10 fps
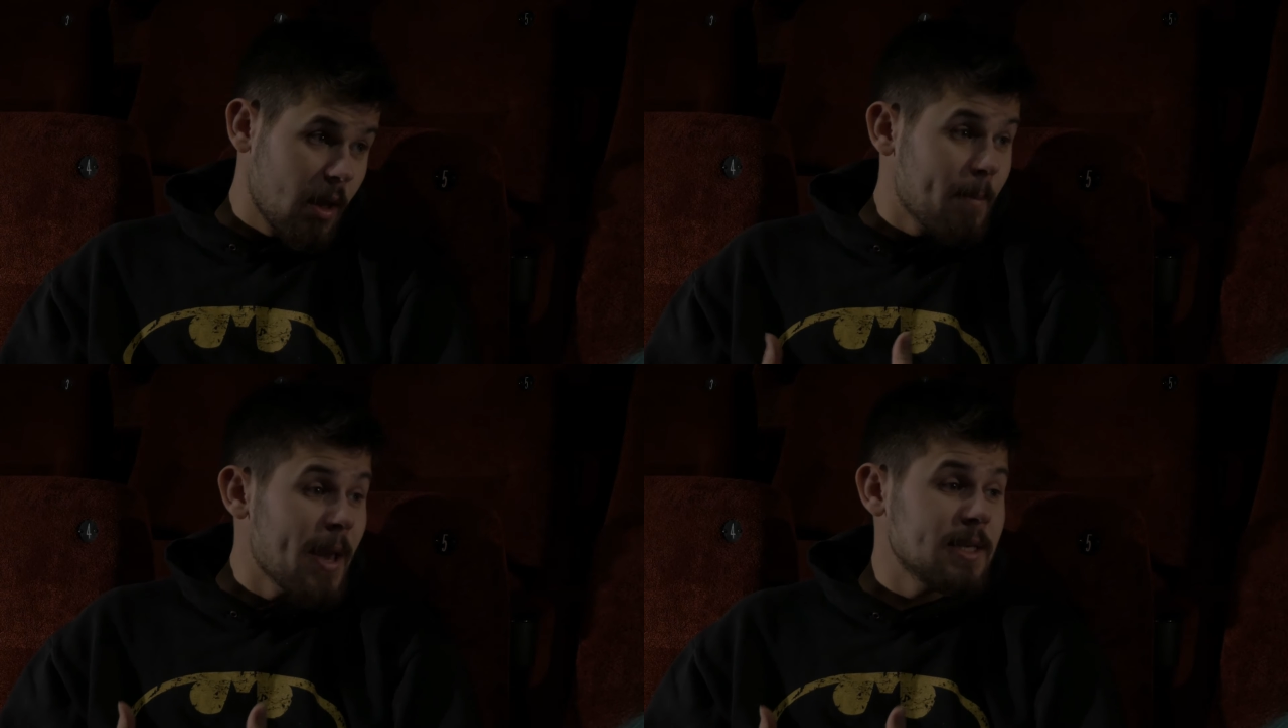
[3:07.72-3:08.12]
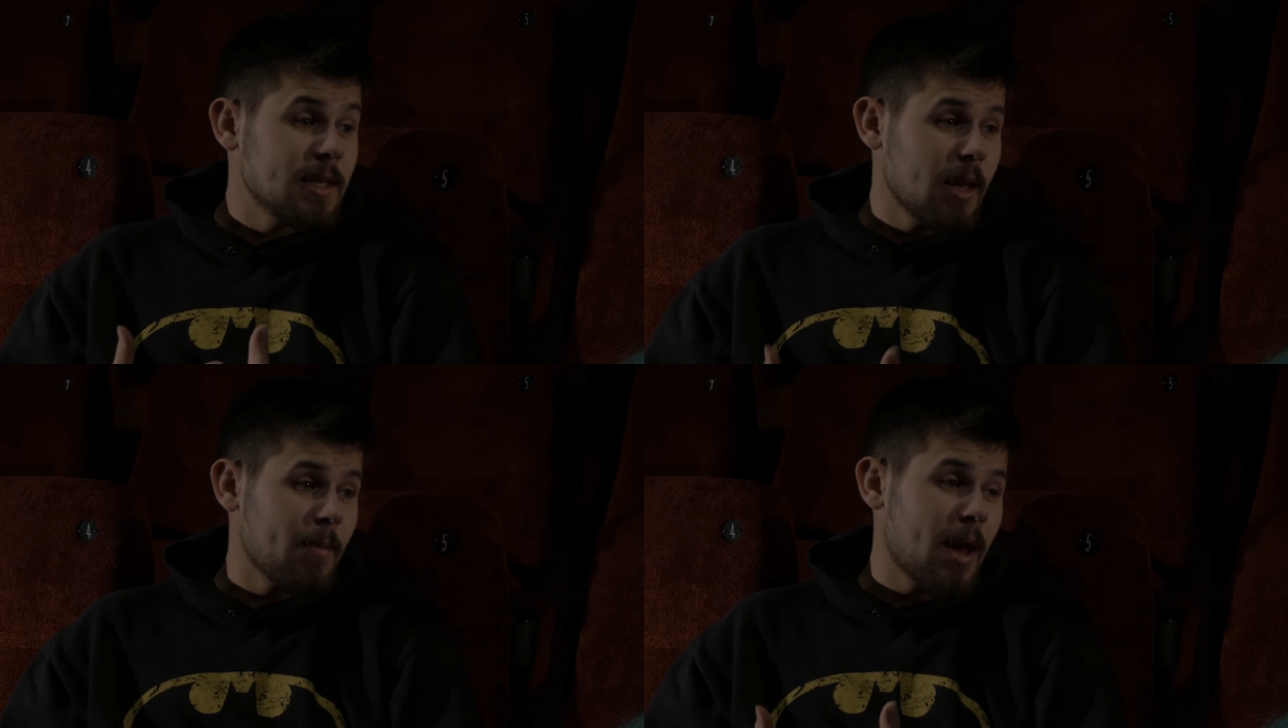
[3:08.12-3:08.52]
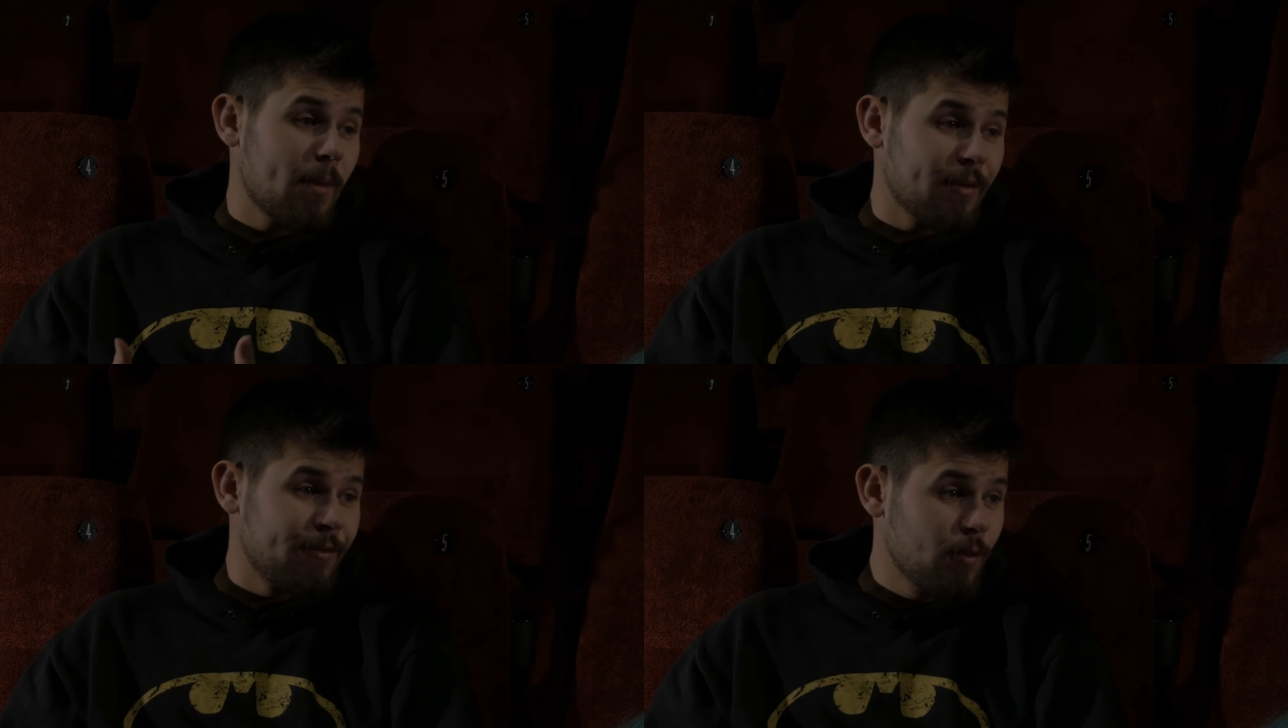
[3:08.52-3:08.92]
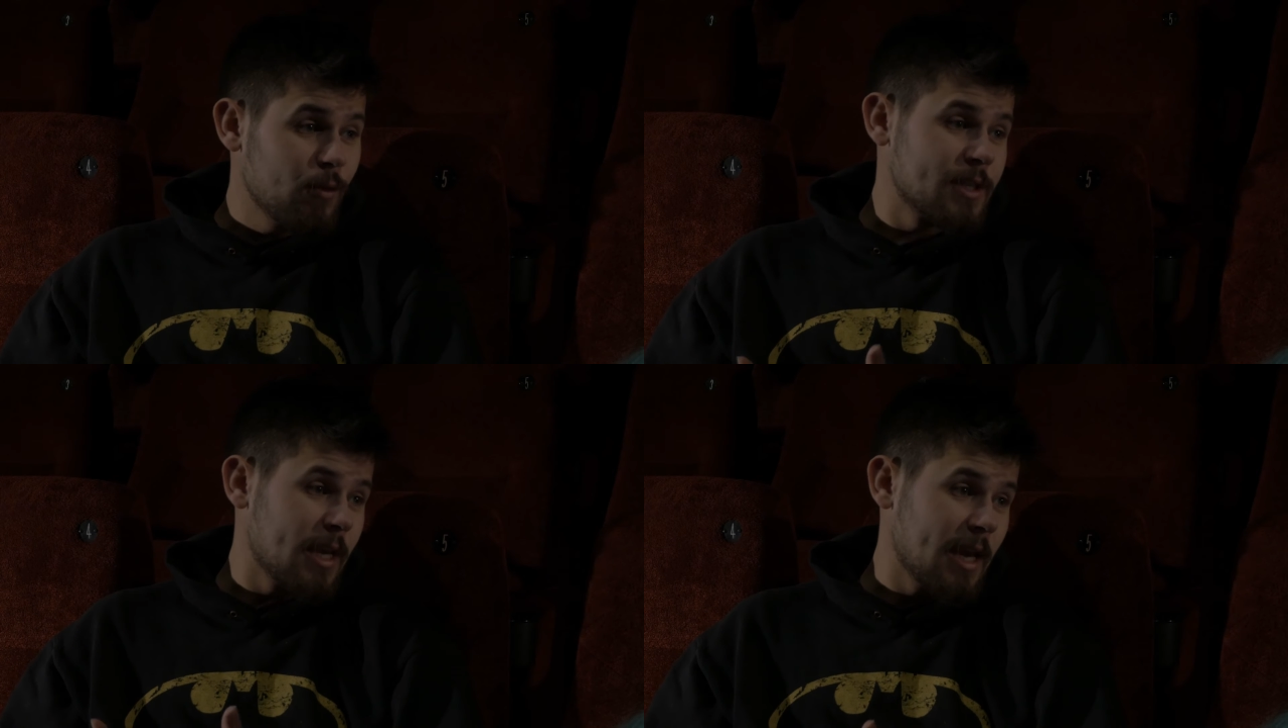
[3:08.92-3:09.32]
Basically a man with
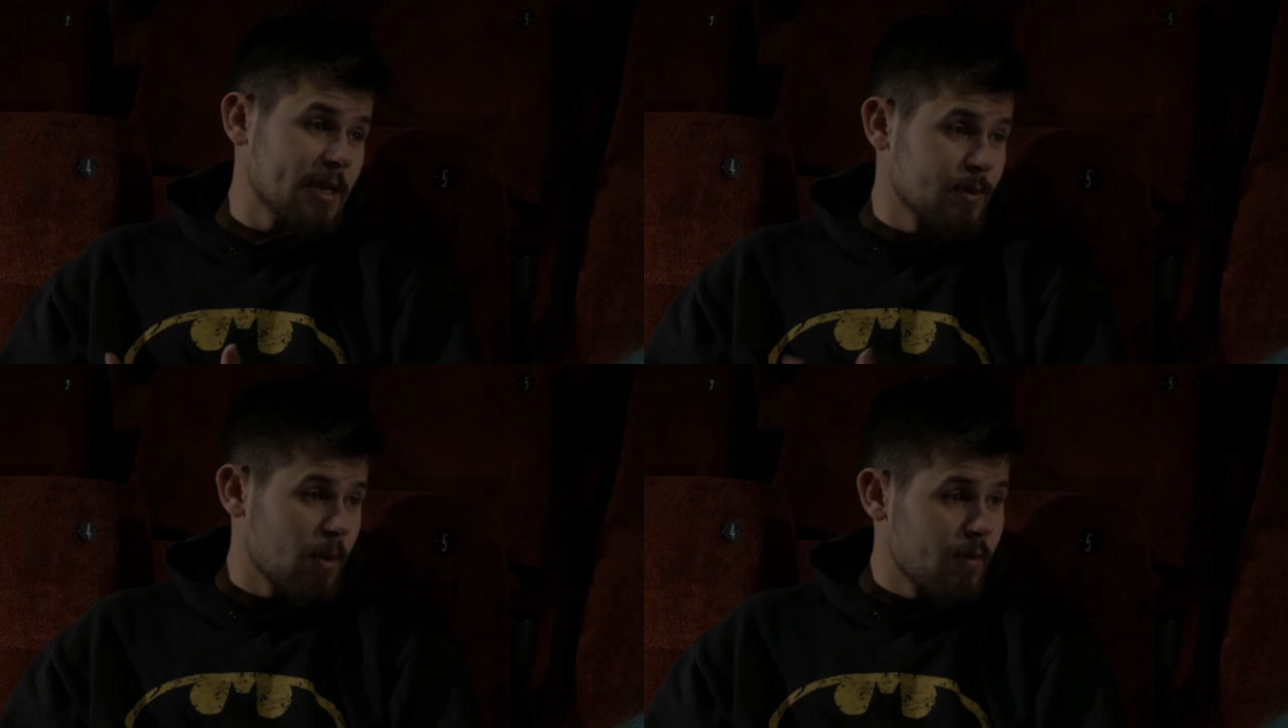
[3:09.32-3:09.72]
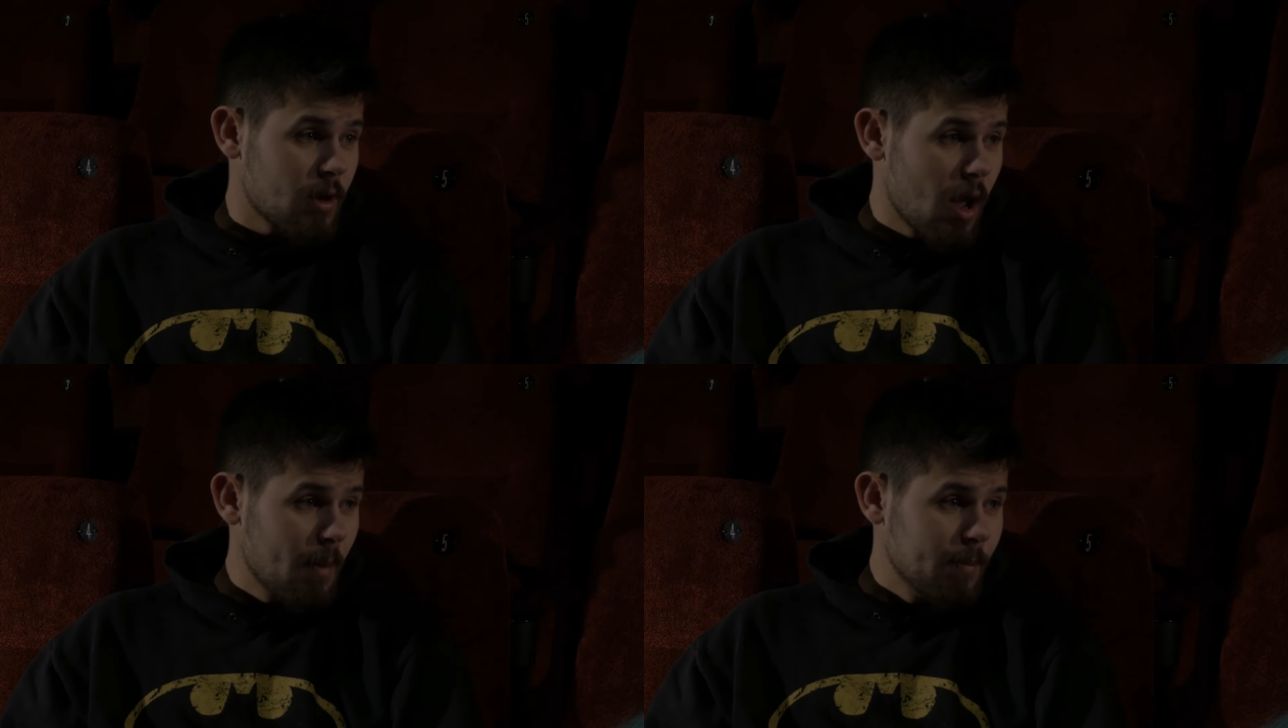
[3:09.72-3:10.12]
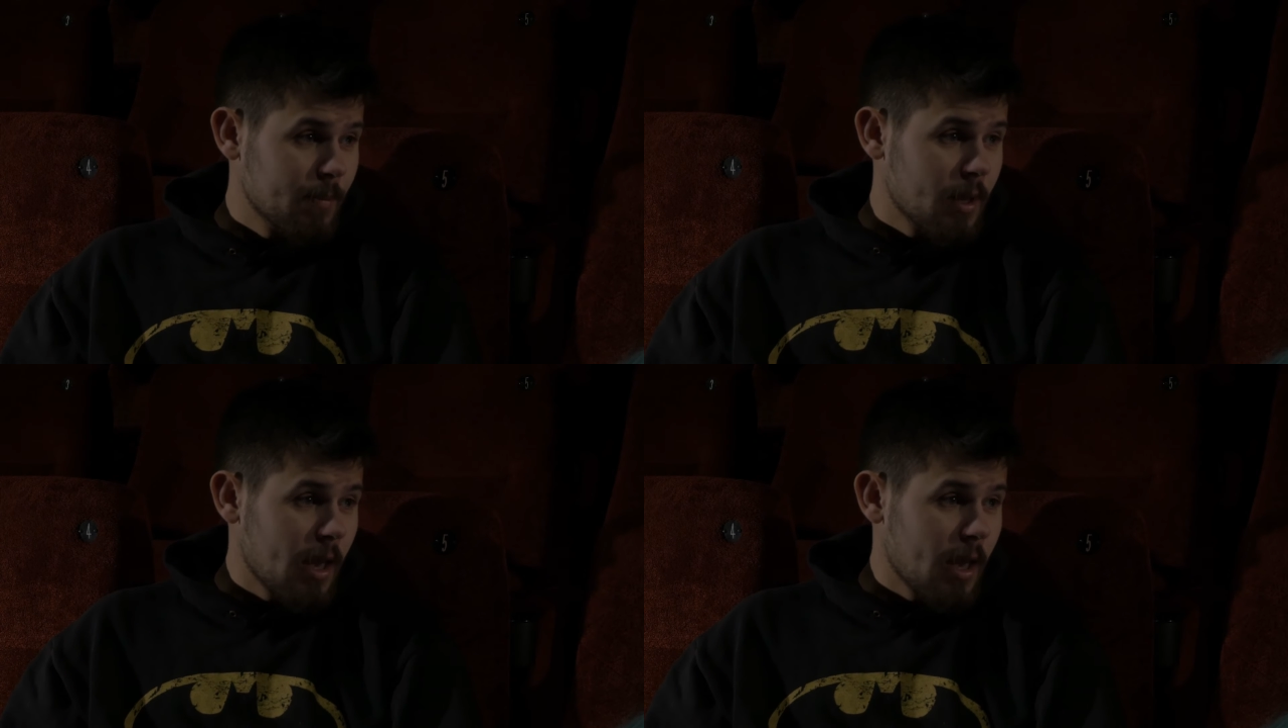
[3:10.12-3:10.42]
flaws that he has to overcome.